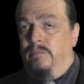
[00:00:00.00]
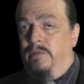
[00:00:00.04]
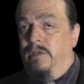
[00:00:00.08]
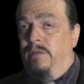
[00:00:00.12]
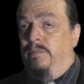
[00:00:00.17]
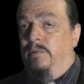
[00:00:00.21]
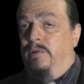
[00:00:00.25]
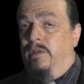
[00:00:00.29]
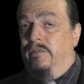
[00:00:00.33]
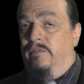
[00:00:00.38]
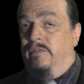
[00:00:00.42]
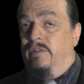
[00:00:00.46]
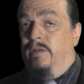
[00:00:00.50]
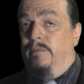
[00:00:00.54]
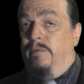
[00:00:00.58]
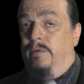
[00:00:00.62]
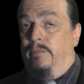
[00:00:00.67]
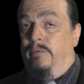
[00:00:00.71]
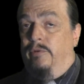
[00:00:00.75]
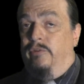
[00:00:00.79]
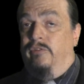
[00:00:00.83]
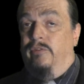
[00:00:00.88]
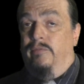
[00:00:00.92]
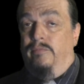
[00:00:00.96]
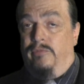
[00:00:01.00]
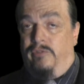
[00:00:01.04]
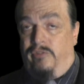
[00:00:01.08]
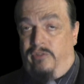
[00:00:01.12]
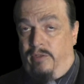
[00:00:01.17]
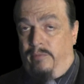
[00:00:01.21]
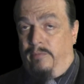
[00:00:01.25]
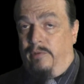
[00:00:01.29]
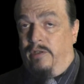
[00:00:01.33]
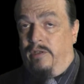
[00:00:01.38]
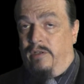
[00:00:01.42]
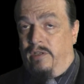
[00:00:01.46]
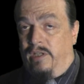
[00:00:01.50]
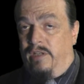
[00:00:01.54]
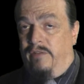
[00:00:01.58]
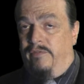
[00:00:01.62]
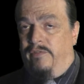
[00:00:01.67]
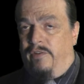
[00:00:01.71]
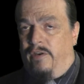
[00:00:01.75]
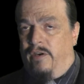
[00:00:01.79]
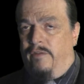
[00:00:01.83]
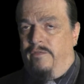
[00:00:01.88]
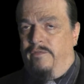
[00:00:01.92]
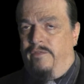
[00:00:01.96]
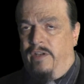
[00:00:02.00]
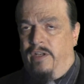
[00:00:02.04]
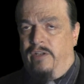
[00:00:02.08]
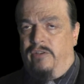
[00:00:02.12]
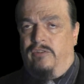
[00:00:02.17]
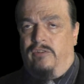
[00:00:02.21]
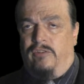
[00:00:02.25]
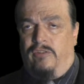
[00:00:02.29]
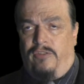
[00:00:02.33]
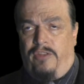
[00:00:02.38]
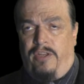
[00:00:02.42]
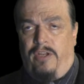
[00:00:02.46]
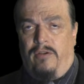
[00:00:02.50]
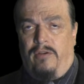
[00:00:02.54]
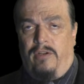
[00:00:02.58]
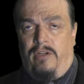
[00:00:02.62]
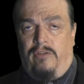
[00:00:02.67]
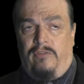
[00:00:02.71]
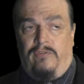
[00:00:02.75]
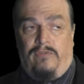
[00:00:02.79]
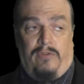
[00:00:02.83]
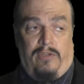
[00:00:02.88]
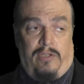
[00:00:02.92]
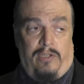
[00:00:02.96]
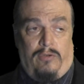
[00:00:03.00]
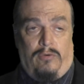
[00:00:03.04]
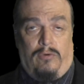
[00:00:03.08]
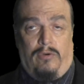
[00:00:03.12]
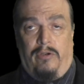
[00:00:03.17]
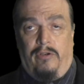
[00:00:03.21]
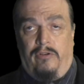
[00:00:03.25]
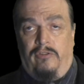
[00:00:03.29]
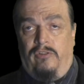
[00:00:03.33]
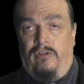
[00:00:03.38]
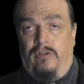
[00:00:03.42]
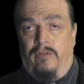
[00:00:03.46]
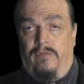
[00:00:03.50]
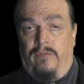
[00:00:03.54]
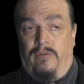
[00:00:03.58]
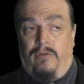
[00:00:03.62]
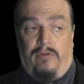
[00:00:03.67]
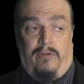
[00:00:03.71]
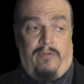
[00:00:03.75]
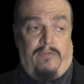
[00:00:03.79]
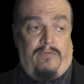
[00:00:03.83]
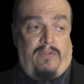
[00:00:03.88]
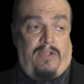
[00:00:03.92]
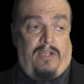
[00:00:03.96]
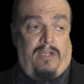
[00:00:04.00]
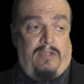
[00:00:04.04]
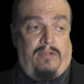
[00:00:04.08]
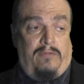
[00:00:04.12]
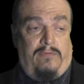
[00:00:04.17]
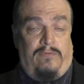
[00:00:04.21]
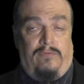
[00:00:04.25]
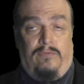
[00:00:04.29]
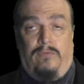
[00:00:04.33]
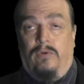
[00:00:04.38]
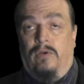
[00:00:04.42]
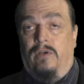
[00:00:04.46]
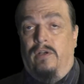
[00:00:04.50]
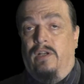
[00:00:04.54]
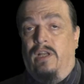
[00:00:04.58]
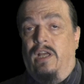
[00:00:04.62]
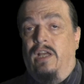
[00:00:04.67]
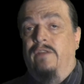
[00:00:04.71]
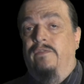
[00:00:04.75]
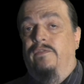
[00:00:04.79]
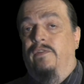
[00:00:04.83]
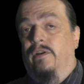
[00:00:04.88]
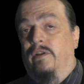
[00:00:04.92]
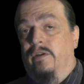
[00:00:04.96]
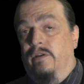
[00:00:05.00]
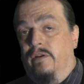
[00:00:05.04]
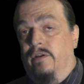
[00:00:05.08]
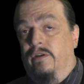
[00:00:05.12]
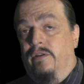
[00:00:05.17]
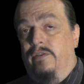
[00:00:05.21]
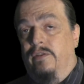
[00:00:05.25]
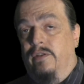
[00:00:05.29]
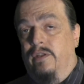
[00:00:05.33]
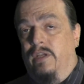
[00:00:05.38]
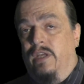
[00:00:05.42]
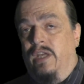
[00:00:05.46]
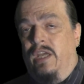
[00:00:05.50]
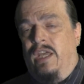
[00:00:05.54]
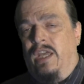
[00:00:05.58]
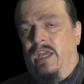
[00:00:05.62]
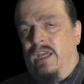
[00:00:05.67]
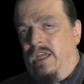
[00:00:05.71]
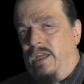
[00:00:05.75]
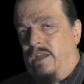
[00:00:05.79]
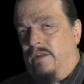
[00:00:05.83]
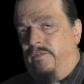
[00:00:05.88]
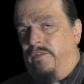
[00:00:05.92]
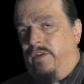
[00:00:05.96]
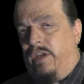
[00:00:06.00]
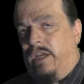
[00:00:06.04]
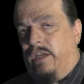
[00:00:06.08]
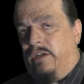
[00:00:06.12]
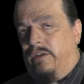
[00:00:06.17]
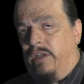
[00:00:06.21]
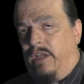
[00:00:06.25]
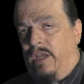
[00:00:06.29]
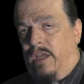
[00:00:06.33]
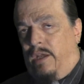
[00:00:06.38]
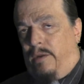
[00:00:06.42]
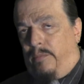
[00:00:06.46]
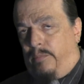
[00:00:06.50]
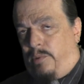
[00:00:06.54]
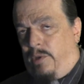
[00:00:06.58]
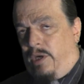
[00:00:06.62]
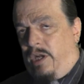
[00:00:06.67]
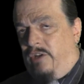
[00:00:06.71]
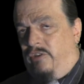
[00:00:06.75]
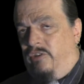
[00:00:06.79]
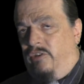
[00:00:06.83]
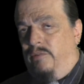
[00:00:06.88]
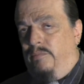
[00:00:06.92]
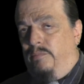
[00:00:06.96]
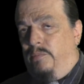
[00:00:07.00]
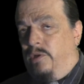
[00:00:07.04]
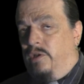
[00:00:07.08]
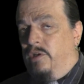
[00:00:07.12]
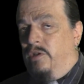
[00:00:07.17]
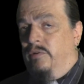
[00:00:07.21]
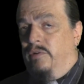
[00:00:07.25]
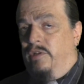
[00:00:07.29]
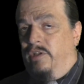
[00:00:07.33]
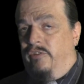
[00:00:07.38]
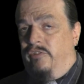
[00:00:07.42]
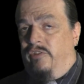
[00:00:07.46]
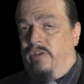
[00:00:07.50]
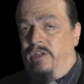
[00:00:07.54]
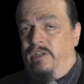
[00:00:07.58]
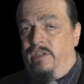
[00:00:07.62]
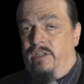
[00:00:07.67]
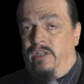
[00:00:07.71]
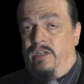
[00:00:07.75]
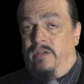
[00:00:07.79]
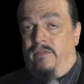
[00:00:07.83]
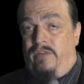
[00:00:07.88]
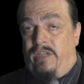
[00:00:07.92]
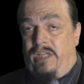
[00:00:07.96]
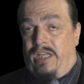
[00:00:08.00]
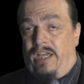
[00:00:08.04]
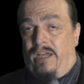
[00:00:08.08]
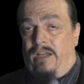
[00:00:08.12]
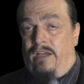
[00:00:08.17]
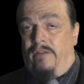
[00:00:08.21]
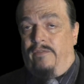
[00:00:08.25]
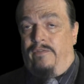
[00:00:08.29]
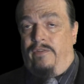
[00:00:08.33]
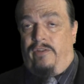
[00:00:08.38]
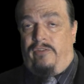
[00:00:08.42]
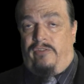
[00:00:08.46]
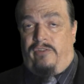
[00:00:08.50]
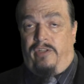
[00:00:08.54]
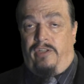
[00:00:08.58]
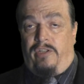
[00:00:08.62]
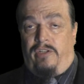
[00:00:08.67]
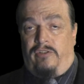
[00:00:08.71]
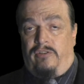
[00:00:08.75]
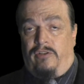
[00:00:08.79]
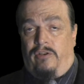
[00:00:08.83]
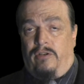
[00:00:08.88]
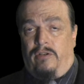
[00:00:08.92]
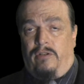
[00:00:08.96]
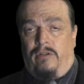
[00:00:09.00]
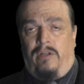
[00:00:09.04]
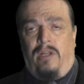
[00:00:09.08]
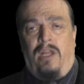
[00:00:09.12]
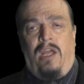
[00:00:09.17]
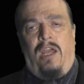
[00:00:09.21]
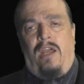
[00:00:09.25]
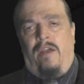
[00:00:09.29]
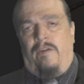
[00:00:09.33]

people have come up with some similarly far-fetched theories for the origin of the Earth and for life on Earth. In fact, Pratchett borrowed his idea of the elephants and the turtle